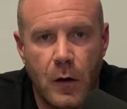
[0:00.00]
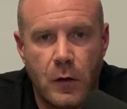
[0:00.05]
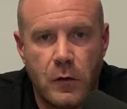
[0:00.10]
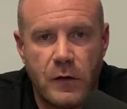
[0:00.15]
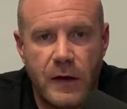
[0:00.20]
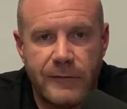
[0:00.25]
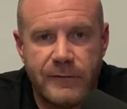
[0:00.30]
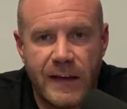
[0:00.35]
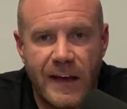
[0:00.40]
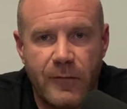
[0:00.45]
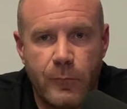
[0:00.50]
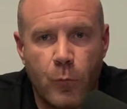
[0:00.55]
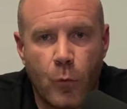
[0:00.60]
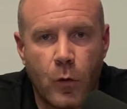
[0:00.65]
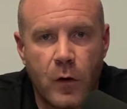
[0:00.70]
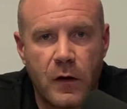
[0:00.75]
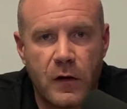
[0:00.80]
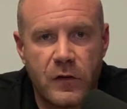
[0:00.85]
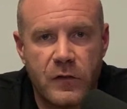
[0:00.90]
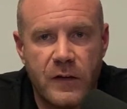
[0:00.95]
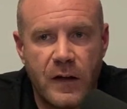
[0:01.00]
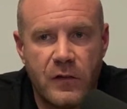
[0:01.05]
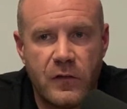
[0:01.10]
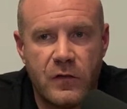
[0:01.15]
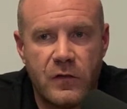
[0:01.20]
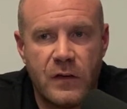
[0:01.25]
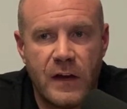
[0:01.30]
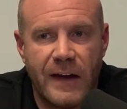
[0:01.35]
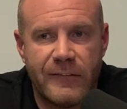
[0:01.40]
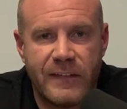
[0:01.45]
You have to have more
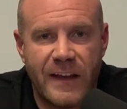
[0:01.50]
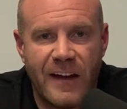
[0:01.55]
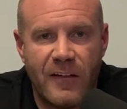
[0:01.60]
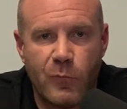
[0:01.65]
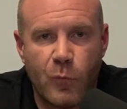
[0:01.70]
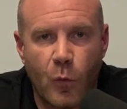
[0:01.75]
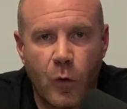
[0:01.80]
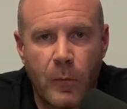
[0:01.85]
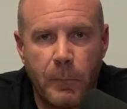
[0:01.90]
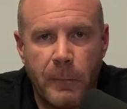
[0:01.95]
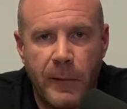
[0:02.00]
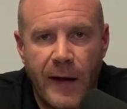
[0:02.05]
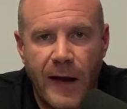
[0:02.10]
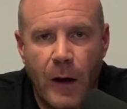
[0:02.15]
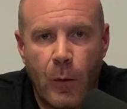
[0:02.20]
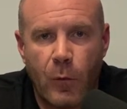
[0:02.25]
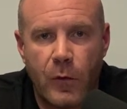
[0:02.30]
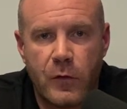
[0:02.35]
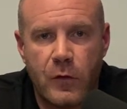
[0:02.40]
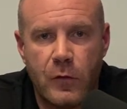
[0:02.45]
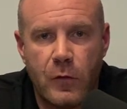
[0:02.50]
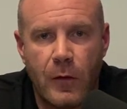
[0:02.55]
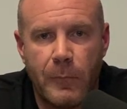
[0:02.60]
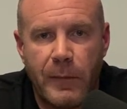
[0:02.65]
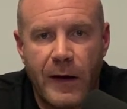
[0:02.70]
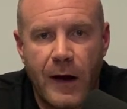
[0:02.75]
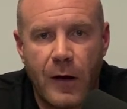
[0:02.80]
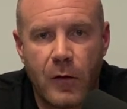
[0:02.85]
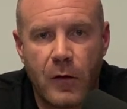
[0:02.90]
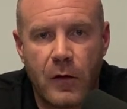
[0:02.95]
extension, you have to have more power to do a
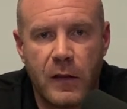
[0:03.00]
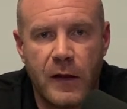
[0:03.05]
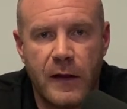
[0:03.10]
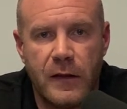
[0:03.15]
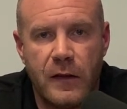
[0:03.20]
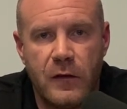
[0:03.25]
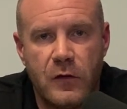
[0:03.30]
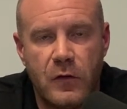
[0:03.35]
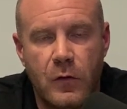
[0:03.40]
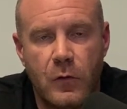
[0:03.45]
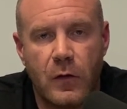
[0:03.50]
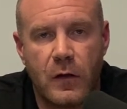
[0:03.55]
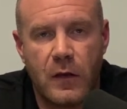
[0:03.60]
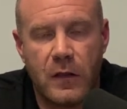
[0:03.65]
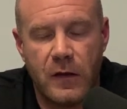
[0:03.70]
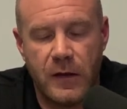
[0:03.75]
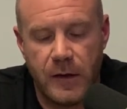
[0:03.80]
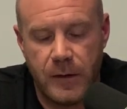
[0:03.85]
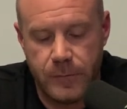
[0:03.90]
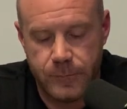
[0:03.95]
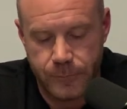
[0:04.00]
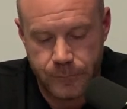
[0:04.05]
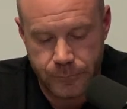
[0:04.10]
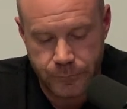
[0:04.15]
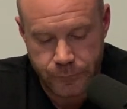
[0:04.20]
power clean than you do a clean.